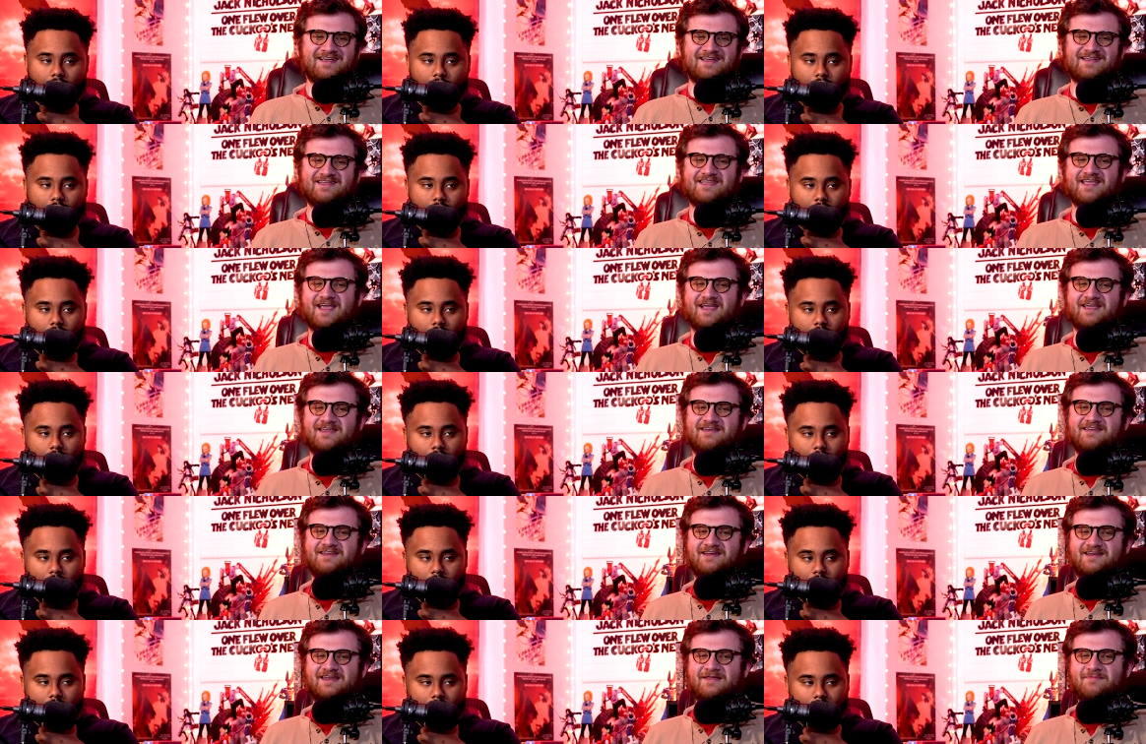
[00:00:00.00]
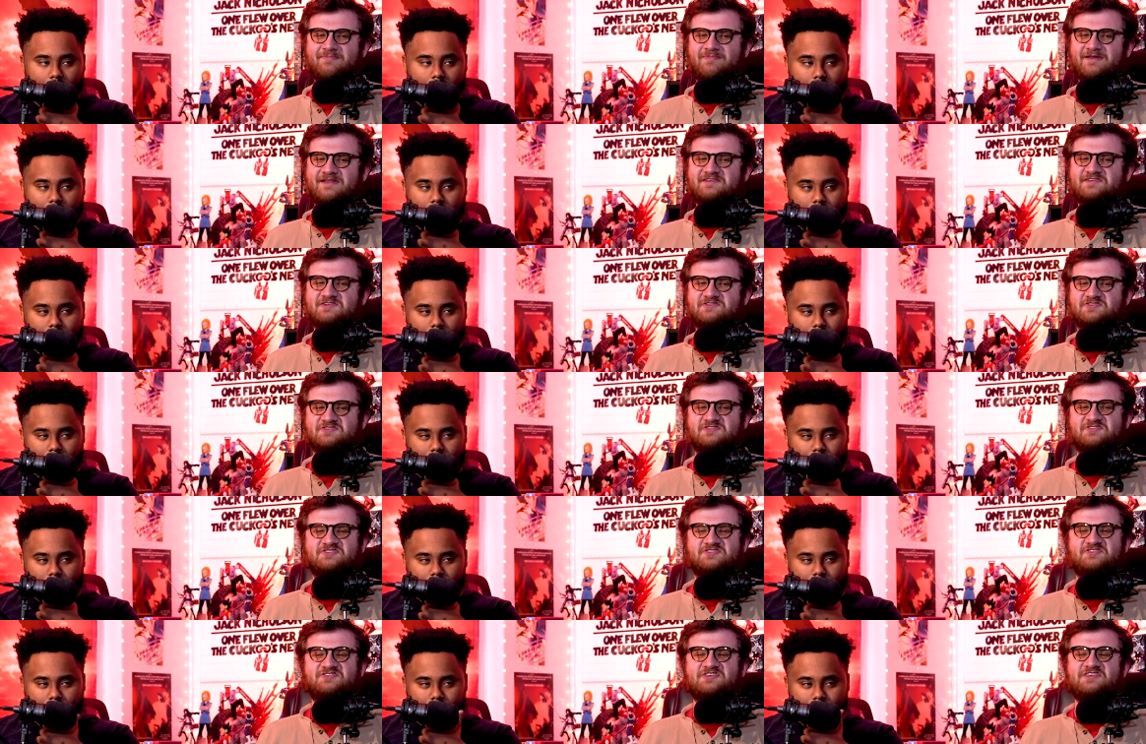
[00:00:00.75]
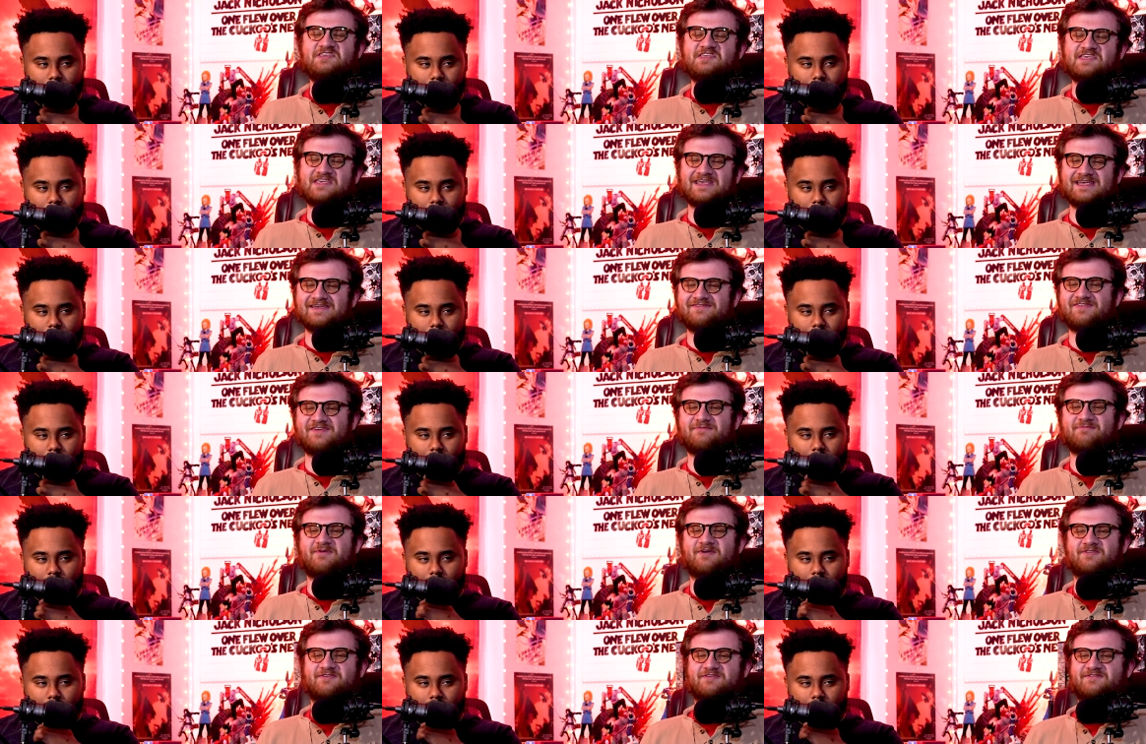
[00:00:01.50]
Speaker 1: Yeah, he did. He played such a
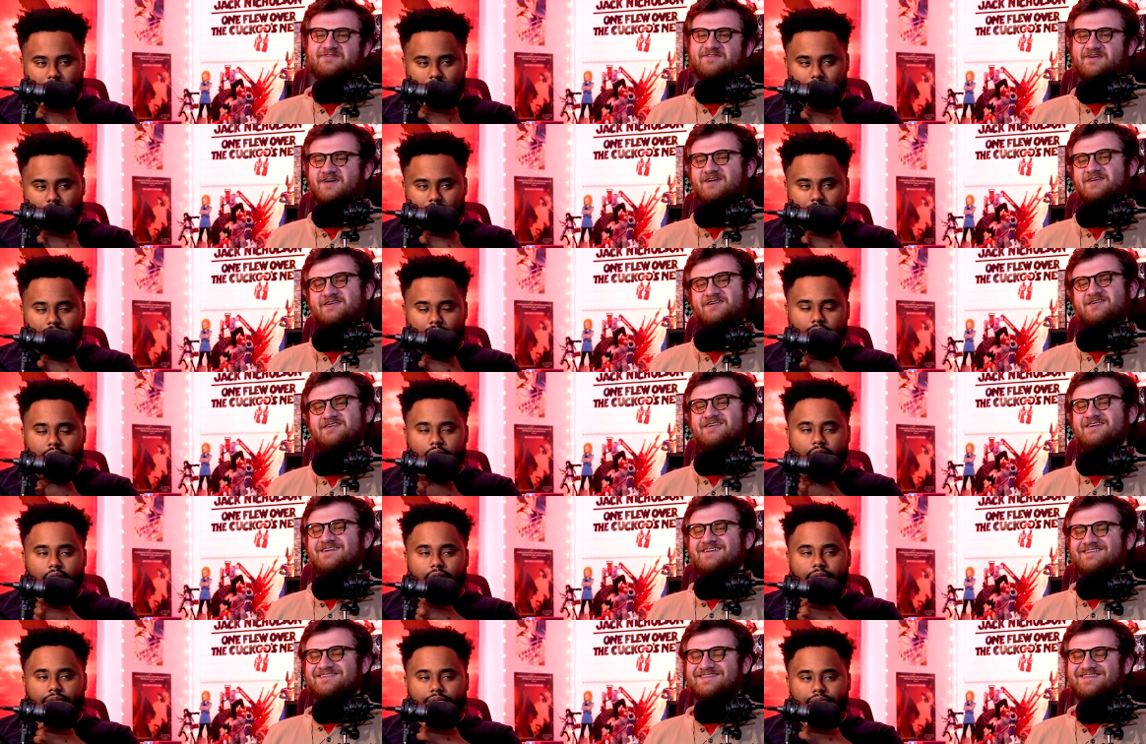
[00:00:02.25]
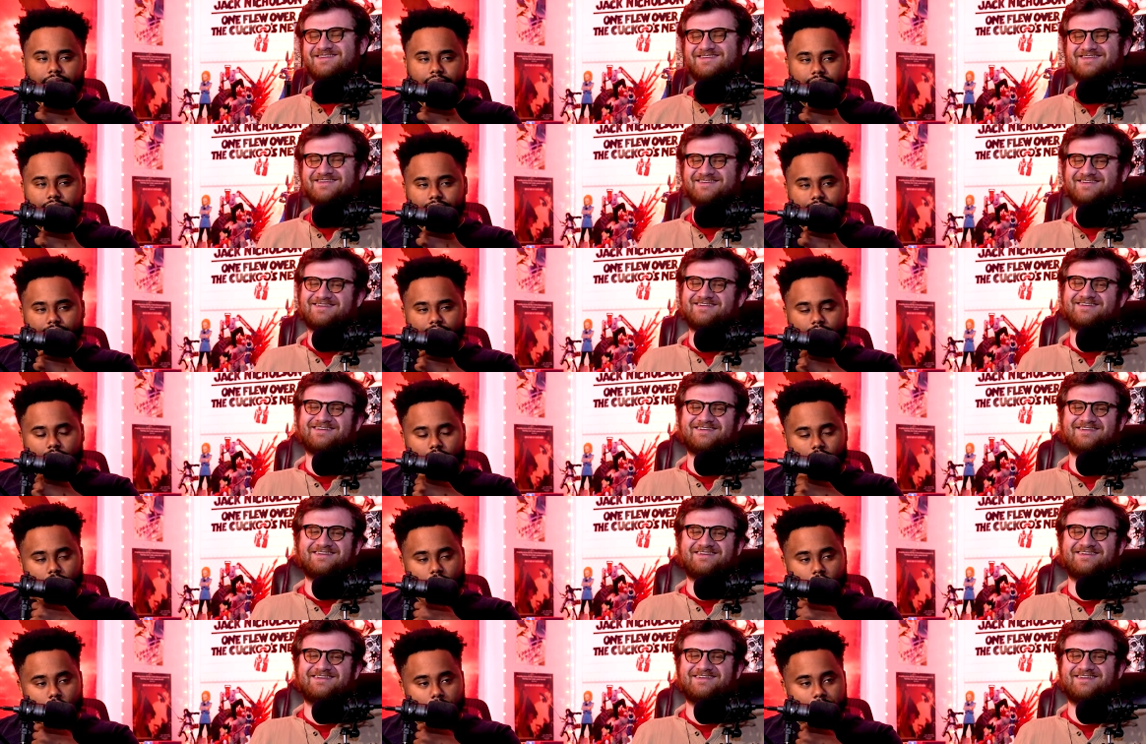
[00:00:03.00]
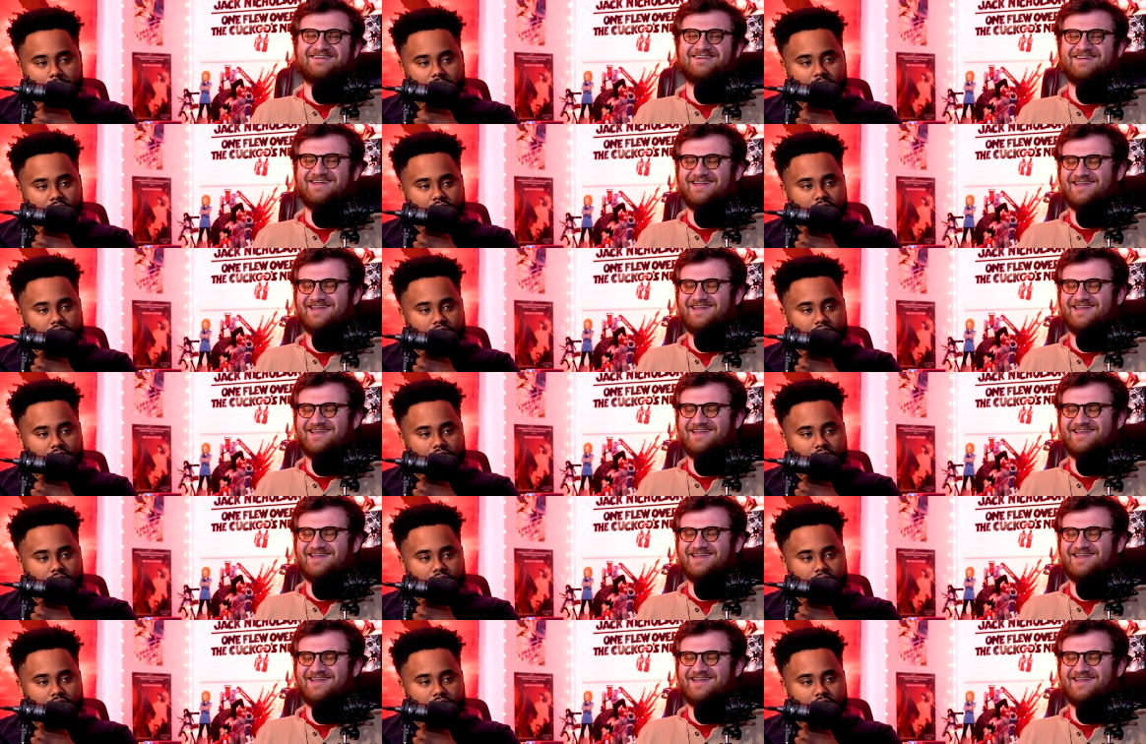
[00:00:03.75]
skeevy motherfucker. Yeah, a real piece